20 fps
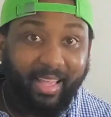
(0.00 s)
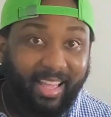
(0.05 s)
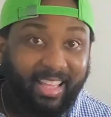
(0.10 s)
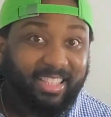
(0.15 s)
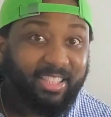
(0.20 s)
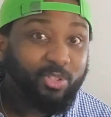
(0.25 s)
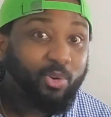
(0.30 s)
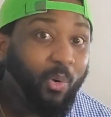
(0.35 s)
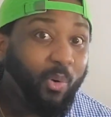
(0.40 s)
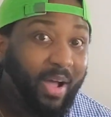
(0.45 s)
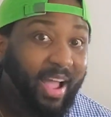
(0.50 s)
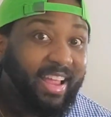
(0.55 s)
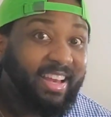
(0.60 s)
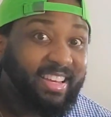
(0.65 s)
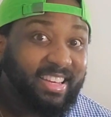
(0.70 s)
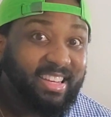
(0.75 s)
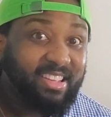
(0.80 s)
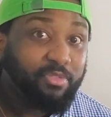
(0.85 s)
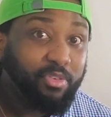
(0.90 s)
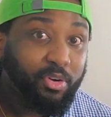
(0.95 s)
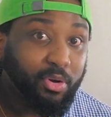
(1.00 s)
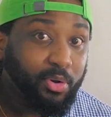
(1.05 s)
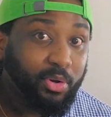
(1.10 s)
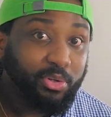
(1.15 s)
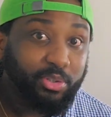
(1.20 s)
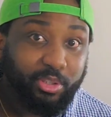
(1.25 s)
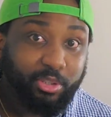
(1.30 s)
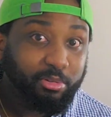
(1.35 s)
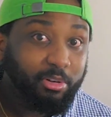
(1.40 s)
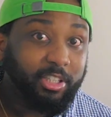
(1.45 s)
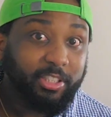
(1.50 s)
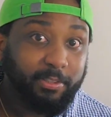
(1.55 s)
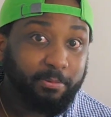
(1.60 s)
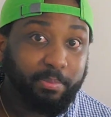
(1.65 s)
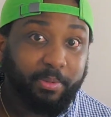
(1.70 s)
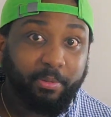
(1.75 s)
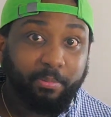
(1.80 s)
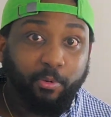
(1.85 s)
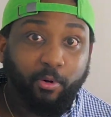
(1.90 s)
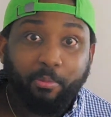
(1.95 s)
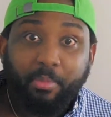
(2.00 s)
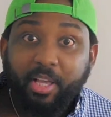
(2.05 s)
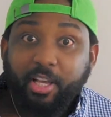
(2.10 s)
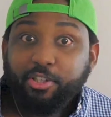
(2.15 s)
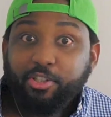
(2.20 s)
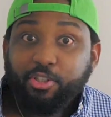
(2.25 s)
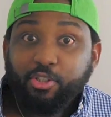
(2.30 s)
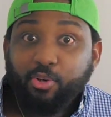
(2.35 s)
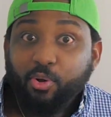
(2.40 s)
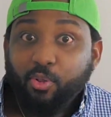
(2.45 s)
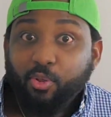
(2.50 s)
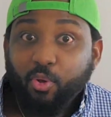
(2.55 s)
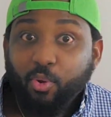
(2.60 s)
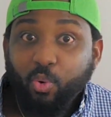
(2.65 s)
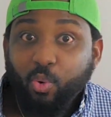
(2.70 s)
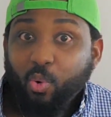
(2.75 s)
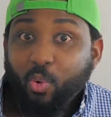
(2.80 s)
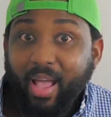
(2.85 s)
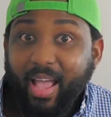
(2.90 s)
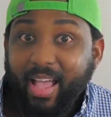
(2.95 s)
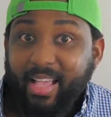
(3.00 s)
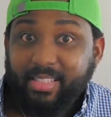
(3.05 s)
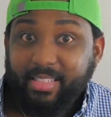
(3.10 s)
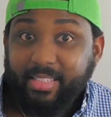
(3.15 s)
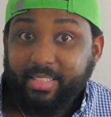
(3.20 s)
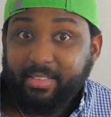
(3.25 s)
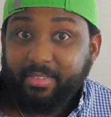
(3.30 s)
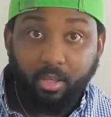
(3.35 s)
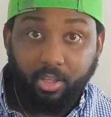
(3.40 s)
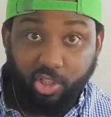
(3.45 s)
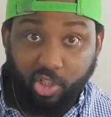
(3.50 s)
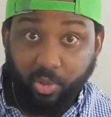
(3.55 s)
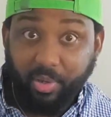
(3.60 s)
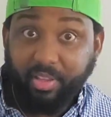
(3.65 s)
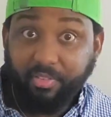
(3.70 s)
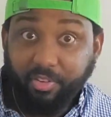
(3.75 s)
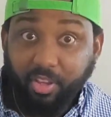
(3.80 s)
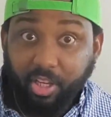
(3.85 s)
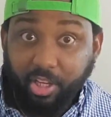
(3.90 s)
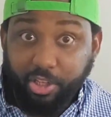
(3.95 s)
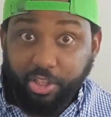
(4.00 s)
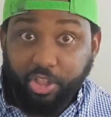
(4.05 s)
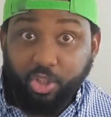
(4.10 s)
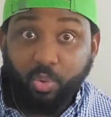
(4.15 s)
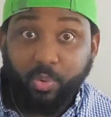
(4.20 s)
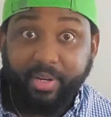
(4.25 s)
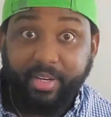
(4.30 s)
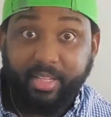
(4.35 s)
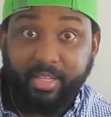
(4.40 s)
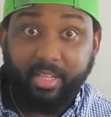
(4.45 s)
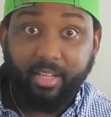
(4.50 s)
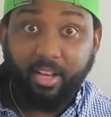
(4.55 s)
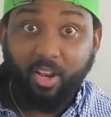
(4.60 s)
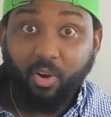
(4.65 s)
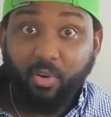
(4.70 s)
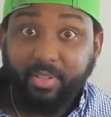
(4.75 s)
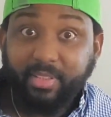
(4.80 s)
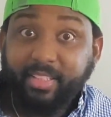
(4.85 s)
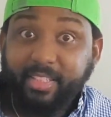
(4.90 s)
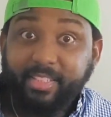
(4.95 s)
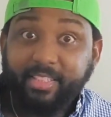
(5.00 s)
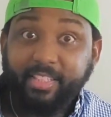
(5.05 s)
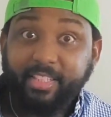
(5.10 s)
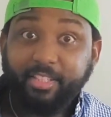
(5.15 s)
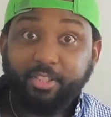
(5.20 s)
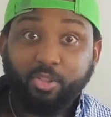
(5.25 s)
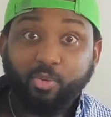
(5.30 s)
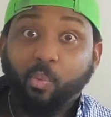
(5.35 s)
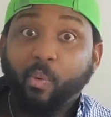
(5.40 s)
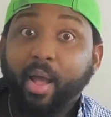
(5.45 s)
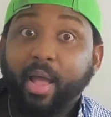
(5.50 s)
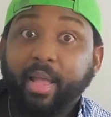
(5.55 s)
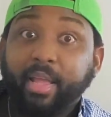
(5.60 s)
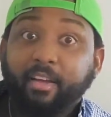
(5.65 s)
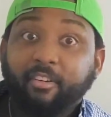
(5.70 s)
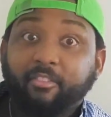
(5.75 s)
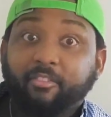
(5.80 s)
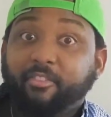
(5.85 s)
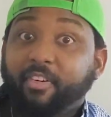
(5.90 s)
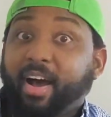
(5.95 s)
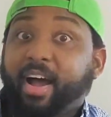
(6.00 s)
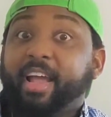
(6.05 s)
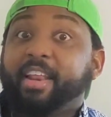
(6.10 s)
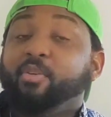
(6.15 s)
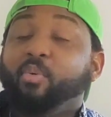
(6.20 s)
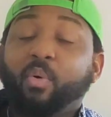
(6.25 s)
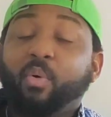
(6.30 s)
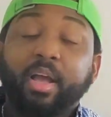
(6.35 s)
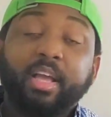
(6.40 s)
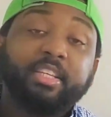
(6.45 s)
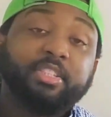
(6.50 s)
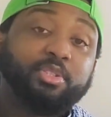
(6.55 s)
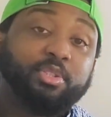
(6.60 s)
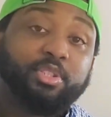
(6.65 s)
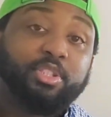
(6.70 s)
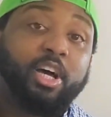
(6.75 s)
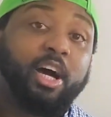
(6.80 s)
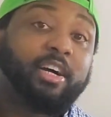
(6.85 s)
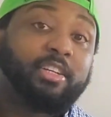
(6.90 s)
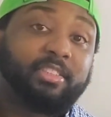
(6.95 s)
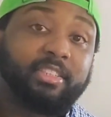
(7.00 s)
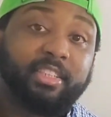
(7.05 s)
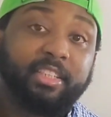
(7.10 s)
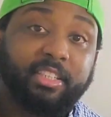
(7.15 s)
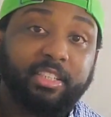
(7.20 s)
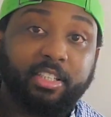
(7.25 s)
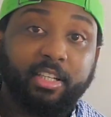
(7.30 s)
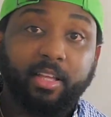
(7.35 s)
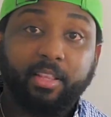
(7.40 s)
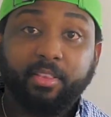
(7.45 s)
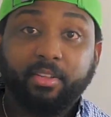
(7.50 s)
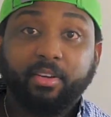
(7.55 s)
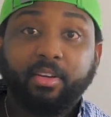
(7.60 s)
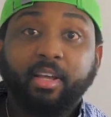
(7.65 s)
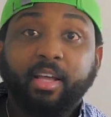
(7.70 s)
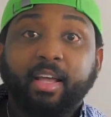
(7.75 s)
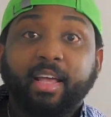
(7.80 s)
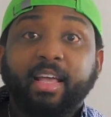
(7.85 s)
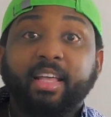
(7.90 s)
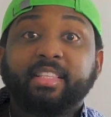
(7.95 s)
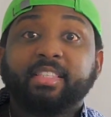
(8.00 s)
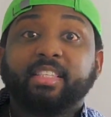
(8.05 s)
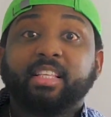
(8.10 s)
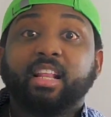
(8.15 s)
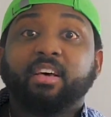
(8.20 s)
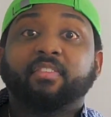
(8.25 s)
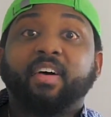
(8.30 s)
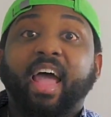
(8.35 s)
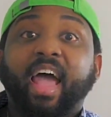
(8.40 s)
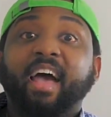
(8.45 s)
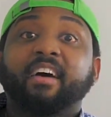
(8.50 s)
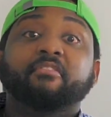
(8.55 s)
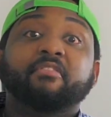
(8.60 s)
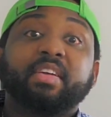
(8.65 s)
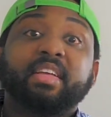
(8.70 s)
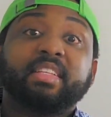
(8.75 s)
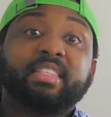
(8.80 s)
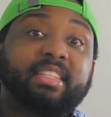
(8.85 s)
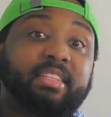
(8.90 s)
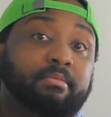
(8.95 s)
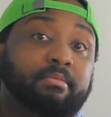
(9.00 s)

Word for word: it's quite difficult to trust people because you don't know who has it. So if you could do it in a long distance way, find ways to talk to each other instead of having to